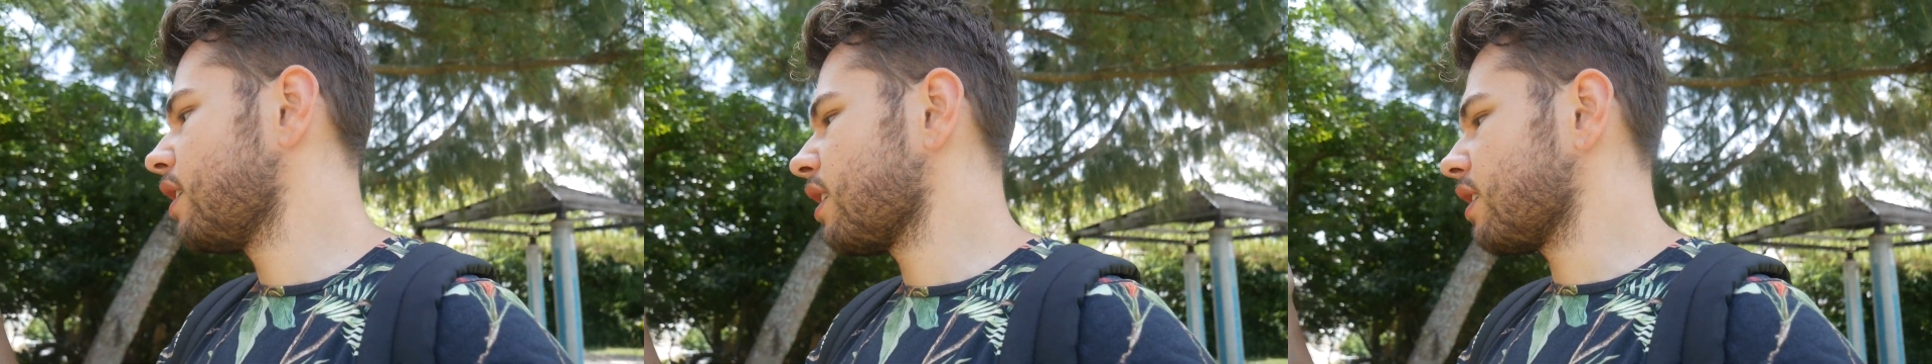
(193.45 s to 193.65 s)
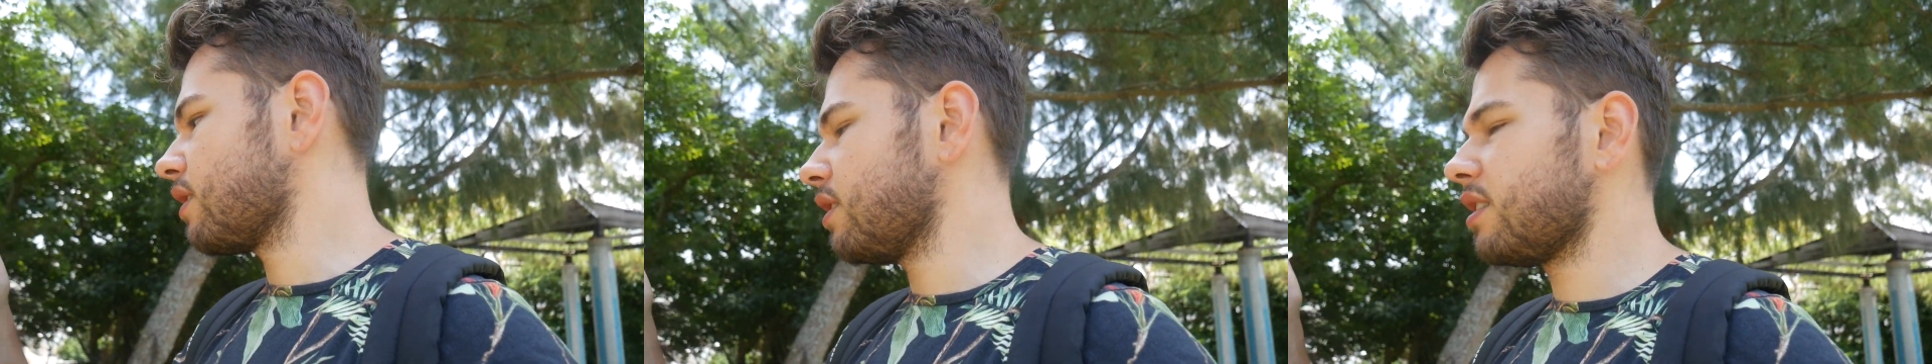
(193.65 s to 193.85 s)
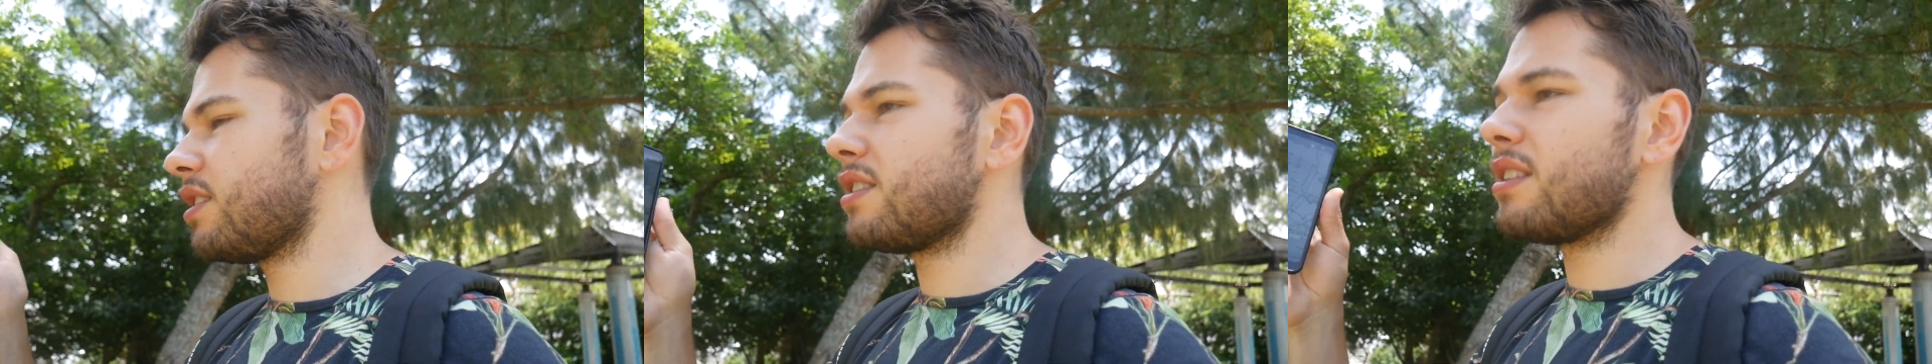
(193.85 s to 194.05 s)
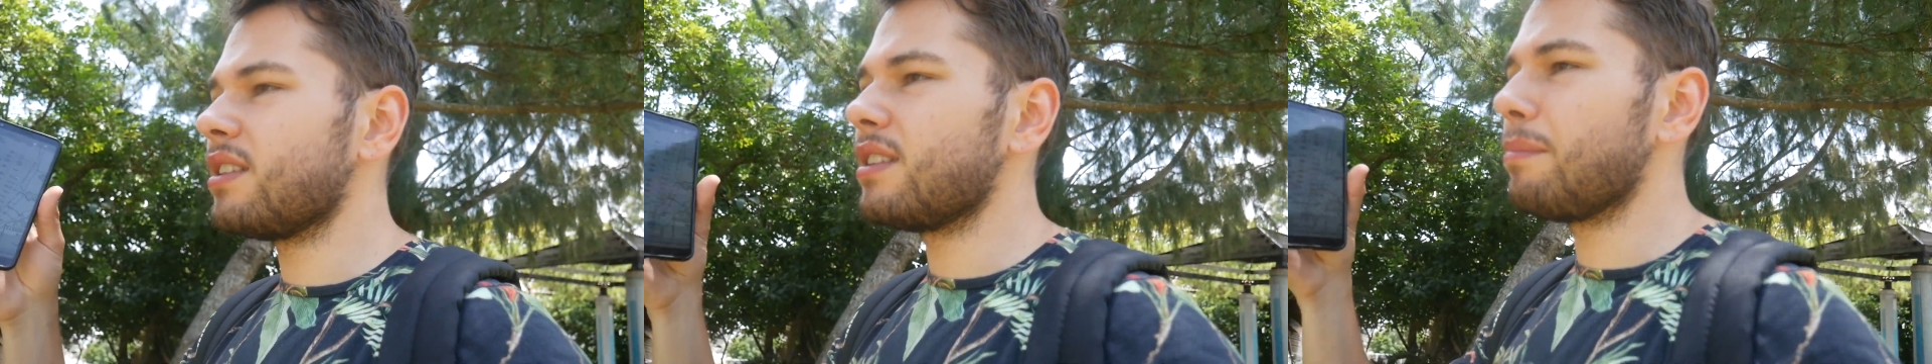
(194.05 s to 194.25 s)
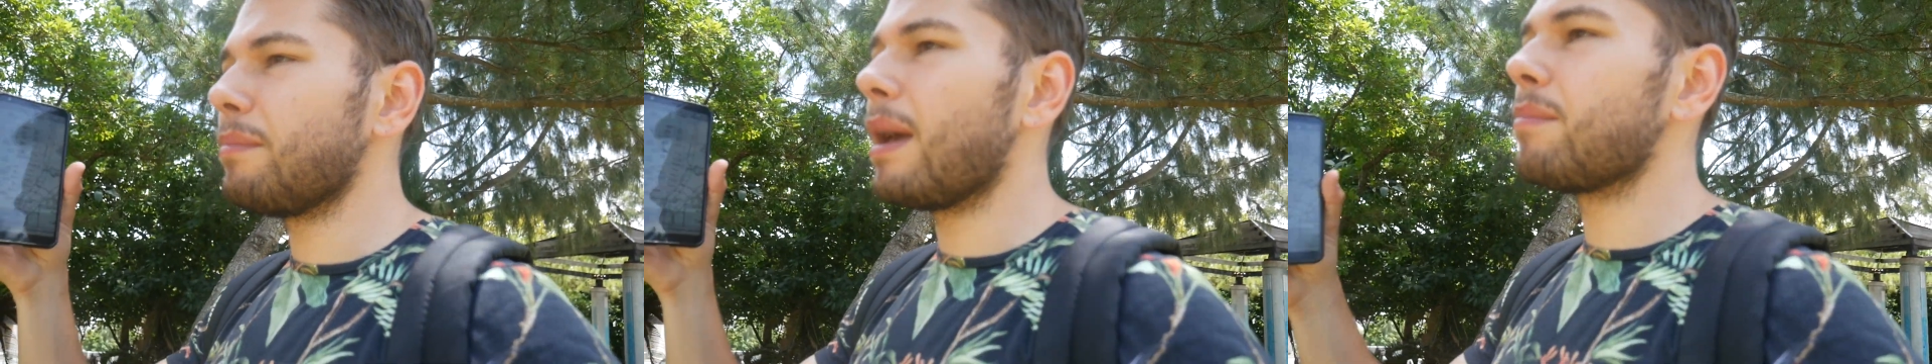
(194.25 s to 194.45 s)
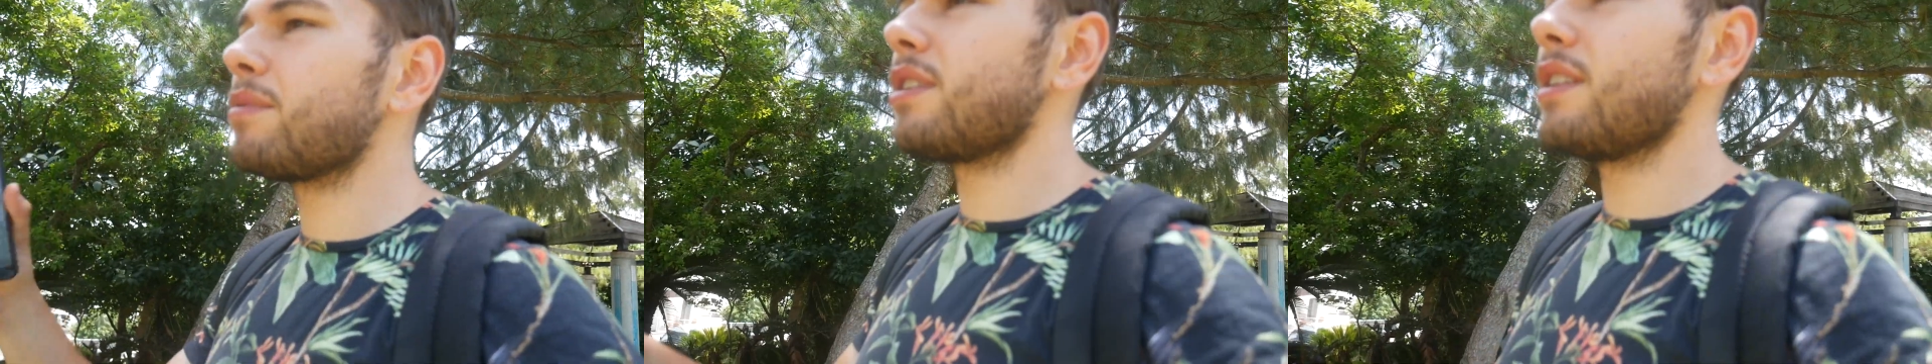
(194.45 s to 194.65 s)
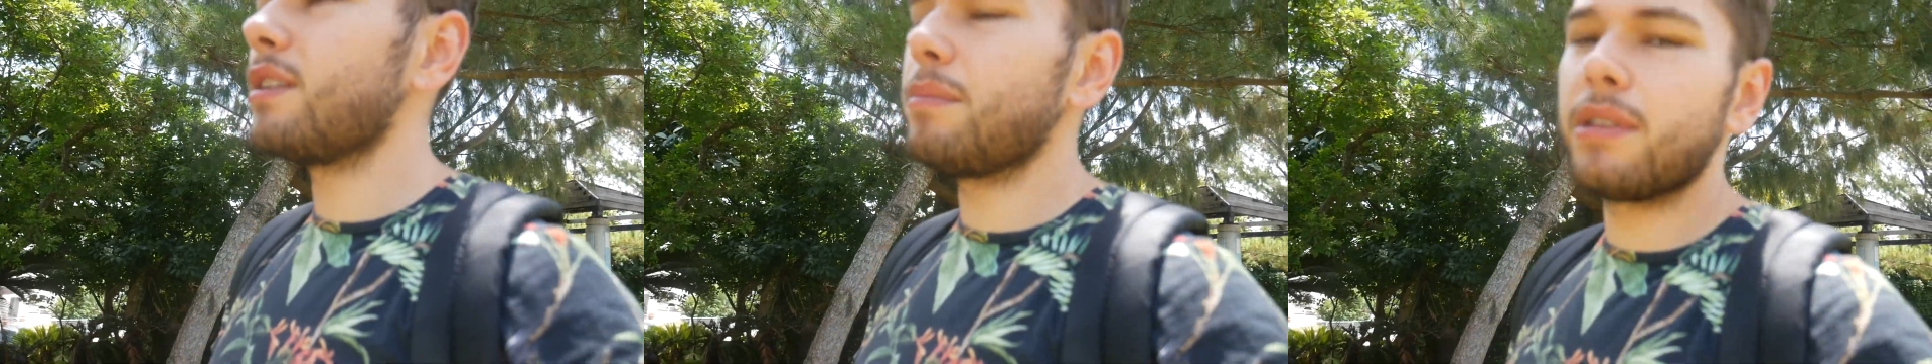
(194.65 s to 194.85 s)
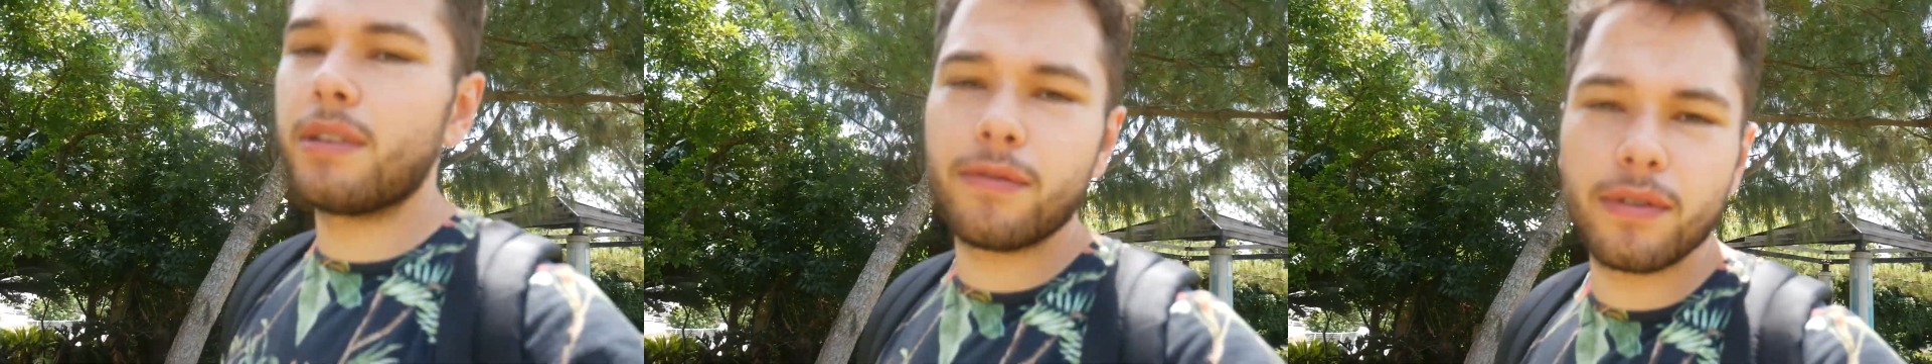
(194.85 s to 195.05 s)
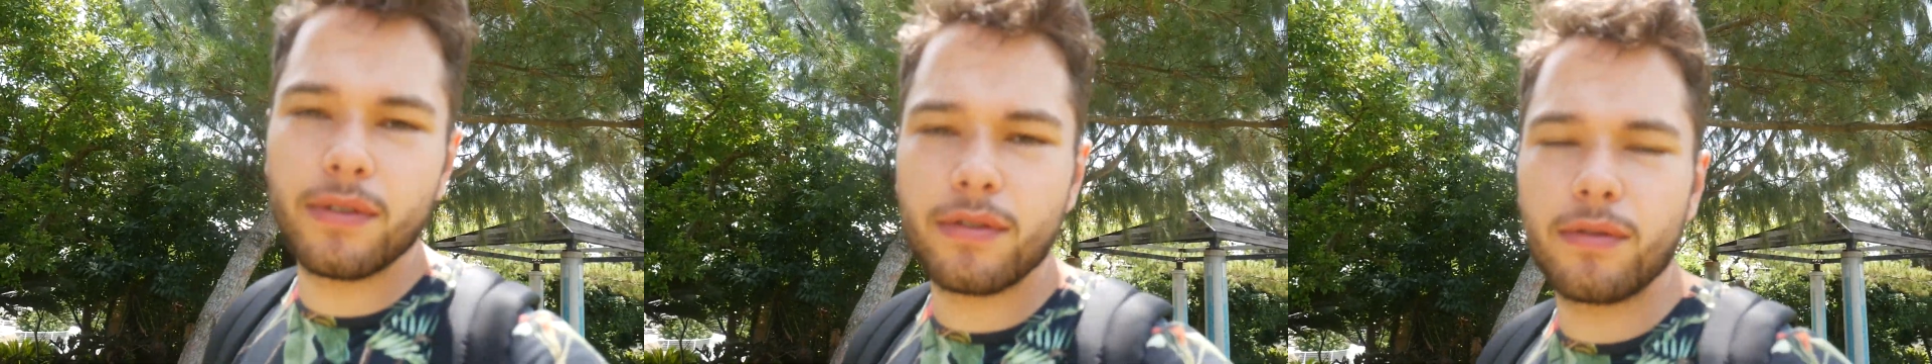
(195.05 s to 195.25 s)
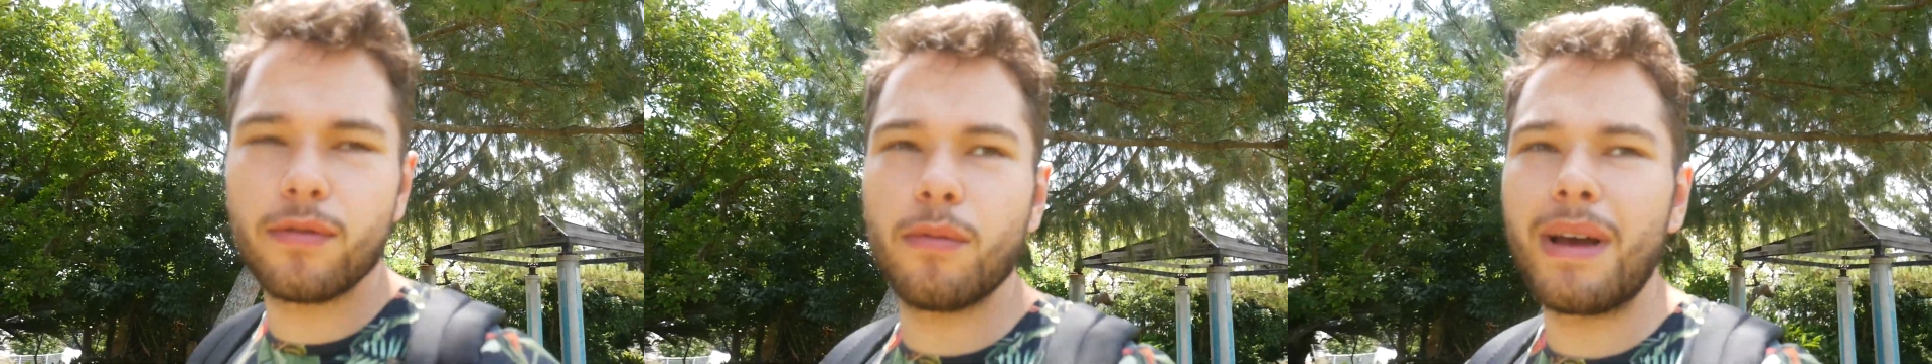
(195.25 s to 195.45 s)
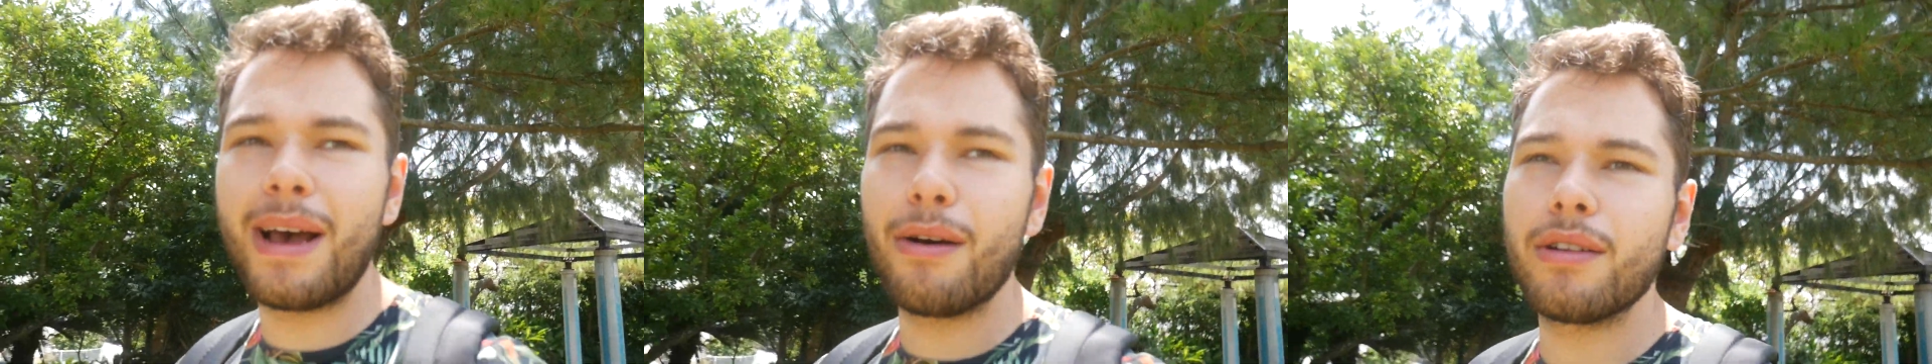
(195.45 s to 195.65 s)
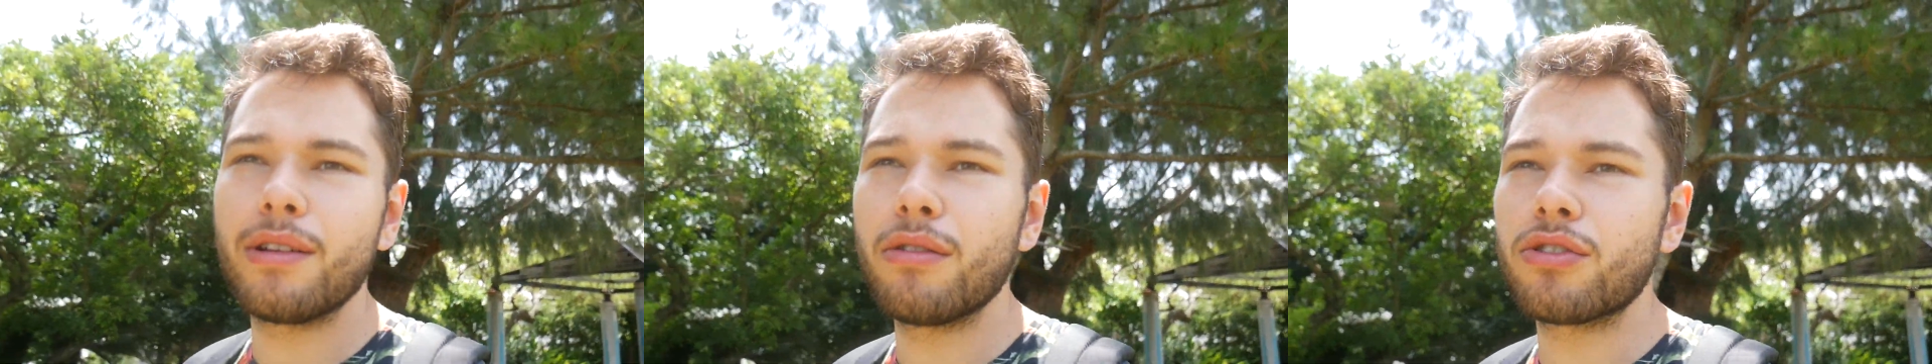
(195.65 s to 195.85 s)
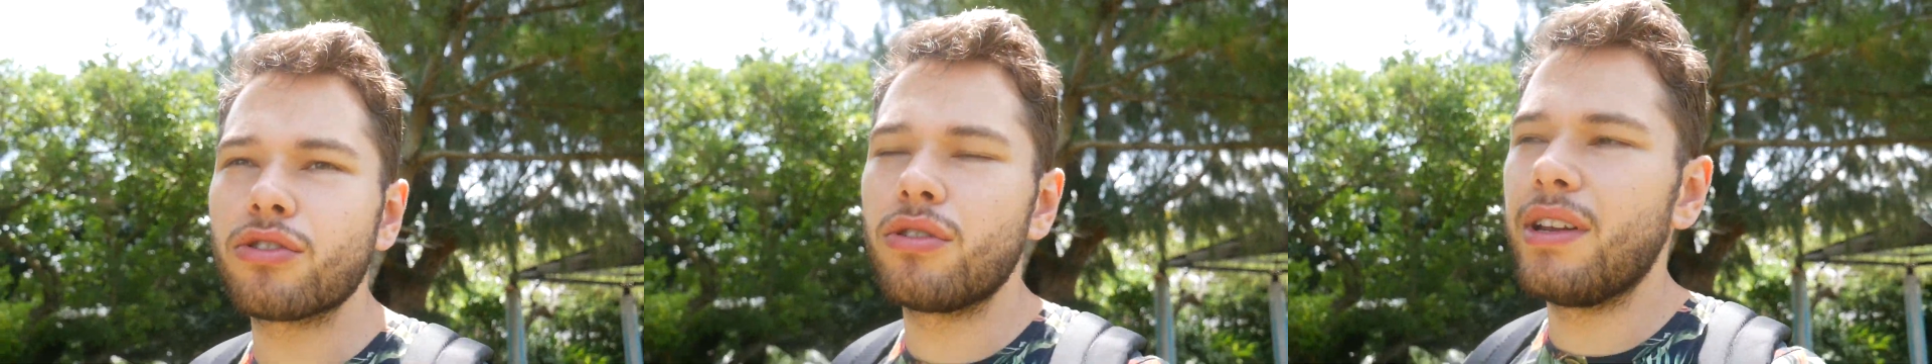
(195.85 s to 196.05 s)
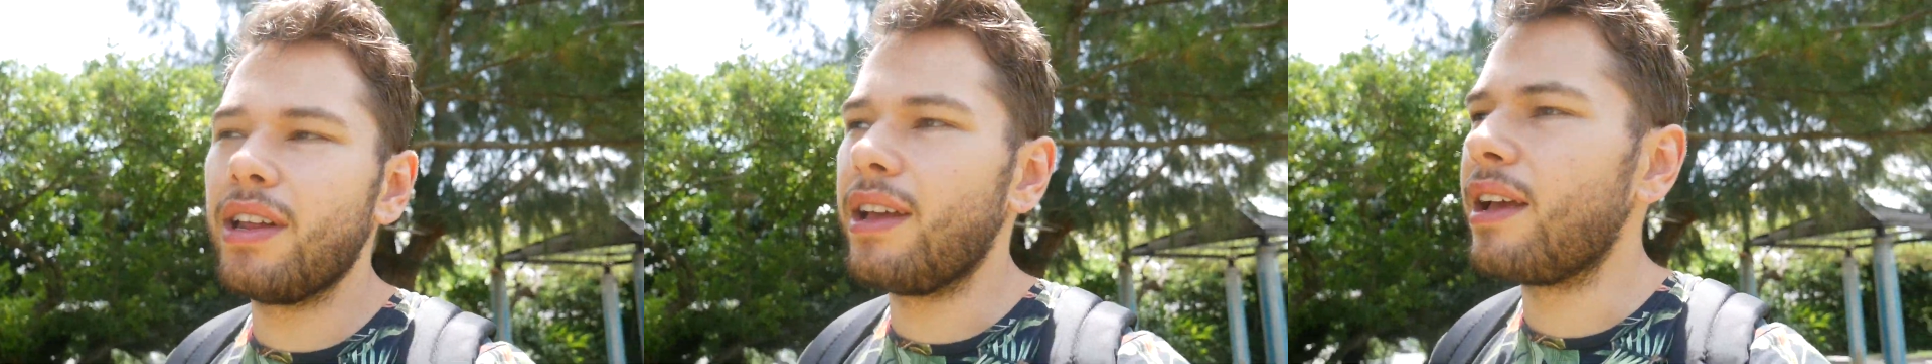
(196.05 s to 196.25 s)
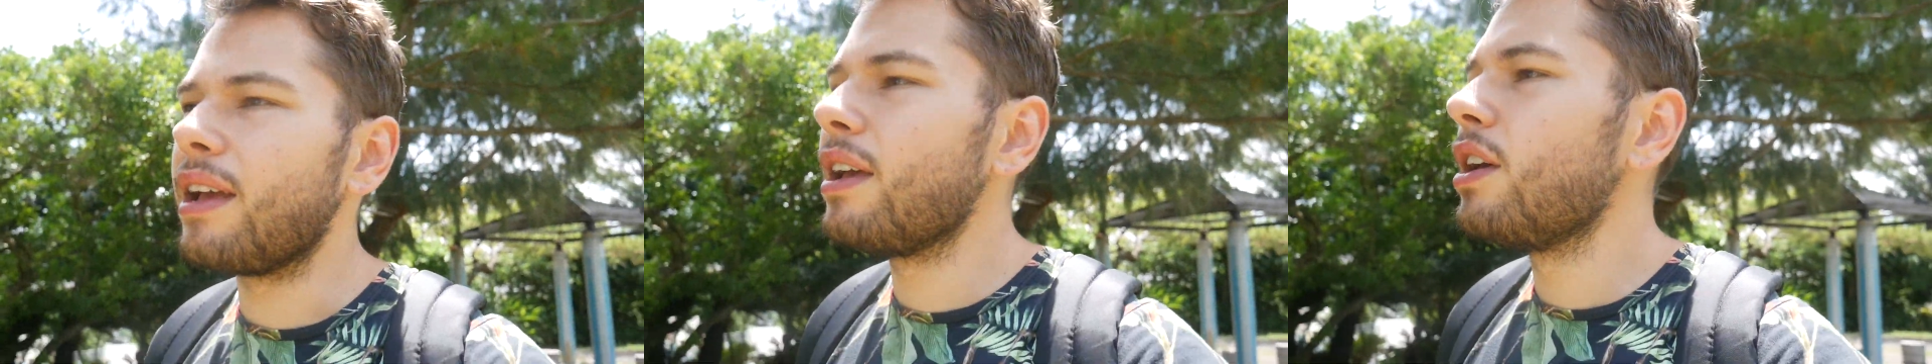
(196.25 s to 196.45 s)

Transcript: because the map is a little bit different from how it looks today.